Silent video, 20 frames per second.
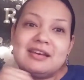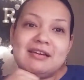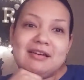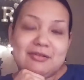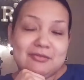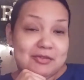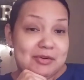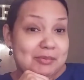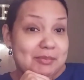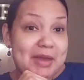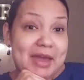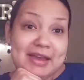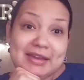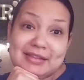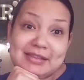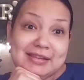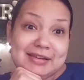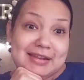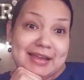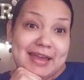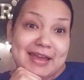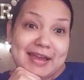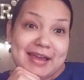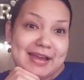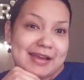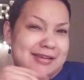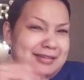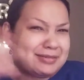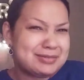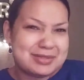from back in the
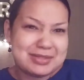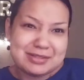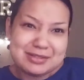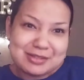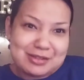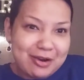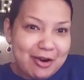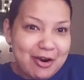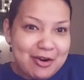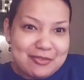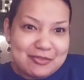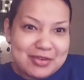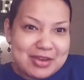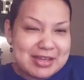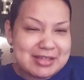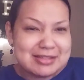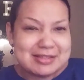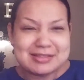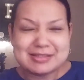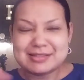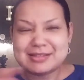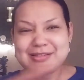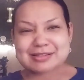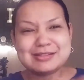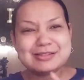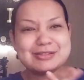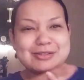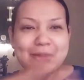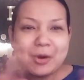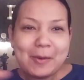day. He was in Scarface. He's done
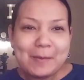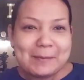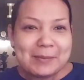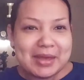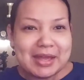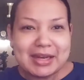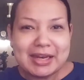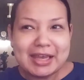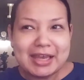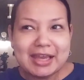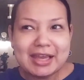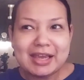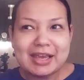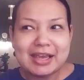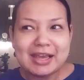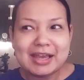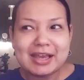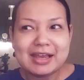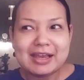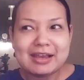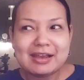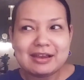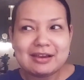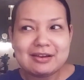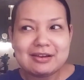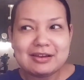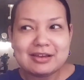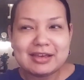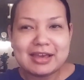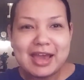so many
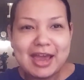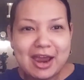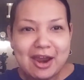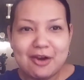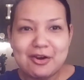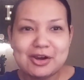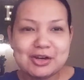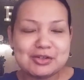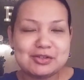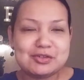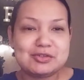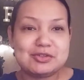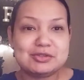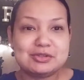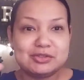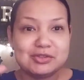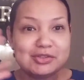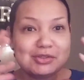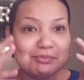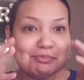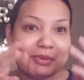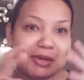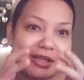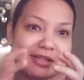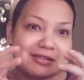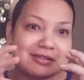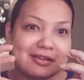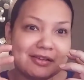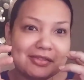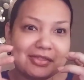characters just
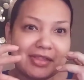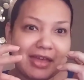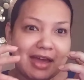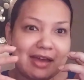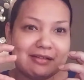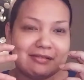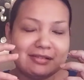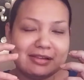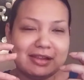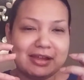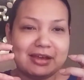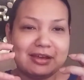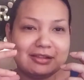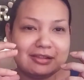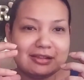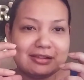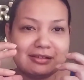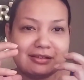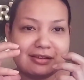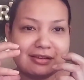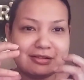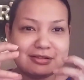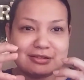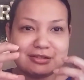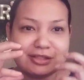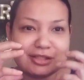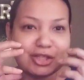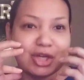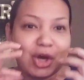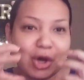based on that, like his
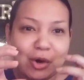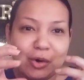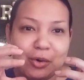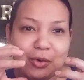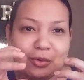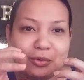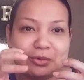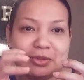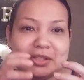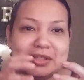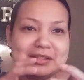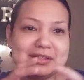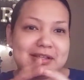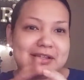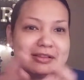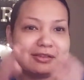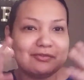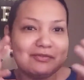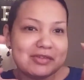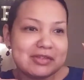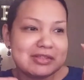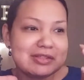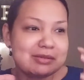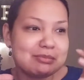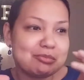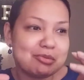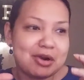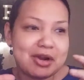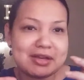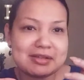tone. He's like the
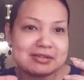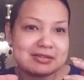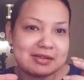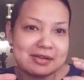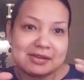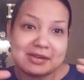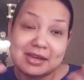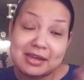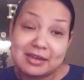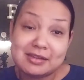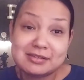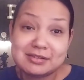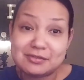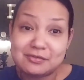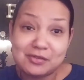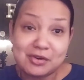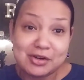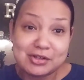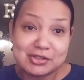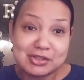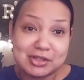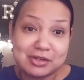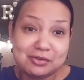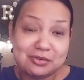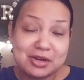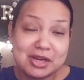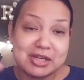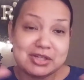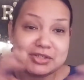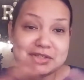Vincent Price, I guess, of our
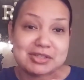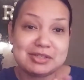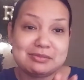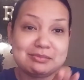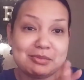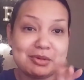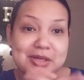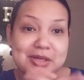generation.